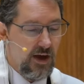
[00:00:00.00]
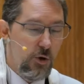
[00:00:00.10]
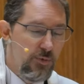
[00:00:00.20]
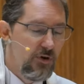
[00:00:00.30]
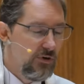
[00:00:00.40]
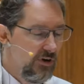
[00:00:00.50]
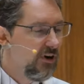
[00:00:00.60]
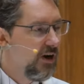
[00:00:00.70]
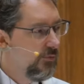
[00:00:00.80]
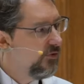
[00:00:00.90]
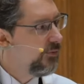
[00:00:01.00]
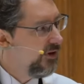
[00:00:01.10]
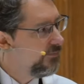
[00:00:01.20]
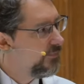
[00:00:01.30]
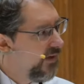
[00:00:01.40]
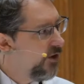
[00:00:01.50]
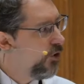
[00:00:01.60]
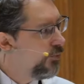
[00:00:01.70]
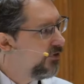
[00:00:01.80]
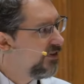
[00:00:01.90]
I hope you don't hear it come from me. I
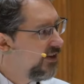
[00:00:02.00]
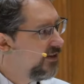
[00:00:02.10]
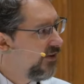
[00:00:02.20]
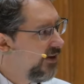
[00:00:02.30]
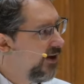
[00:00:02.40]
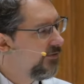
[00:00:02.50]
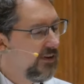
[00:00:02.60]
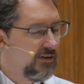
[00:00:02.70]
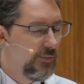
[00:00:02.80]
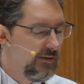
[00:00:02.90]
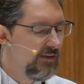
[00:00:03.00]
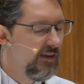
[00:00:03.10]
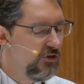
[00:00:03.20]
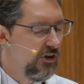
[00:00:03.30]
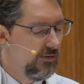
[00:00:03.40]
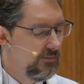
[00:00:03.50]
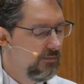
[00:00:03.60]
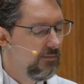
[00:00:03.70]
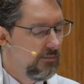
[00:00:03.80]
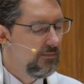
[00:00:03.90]
hope you say Divya Hafta is about teaching.
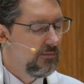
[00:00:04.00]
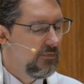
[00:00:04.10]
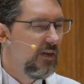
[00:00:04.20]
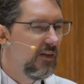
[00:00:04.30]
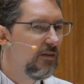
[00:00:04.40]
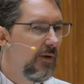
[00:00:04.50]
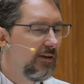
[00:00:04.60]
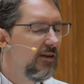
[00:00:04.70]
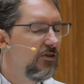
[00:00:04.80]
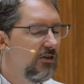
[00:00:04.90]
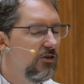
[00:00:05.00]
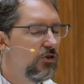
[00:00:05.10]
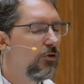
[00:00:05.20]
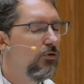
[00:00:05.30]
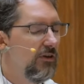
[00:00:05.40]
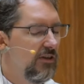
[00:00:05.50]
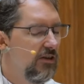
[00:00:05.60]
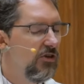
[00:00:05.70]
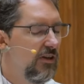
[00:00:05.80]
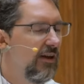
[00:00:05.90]
It's about teaching children,
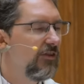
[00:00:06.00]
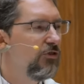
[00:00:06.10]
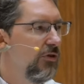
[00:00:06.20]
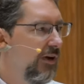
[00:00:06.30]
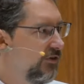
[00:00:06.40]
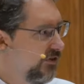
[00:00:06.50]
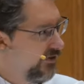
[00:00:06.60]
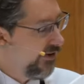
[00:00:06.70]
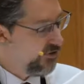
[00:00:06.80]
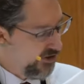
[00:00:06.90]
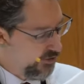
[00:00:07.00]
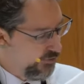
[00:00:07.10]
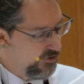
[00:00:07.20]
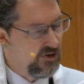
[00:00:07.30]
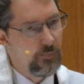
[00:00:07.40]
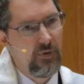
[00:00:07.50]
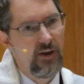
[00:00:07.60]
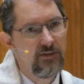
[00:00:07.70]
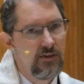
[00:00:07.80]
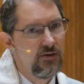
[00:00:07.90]
teaching the next generation and
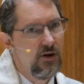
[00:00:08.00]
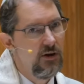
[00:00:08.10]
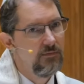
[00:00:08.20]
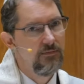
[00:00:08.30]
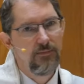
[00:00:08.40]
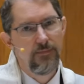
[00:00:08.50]
passing it on.